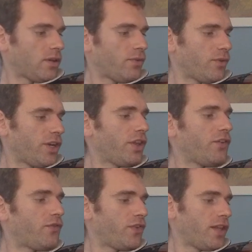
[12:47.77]
And really
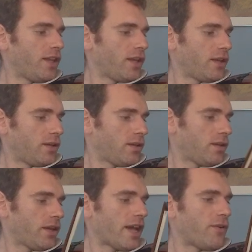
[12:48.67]
feeling
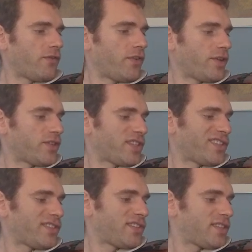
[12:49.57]
how it feels to
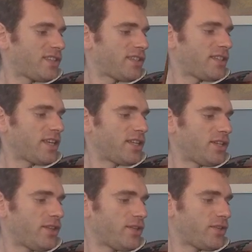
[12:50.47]
stick
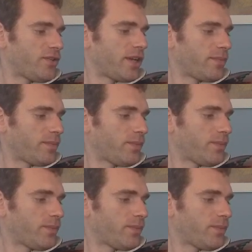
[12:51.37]
into the string.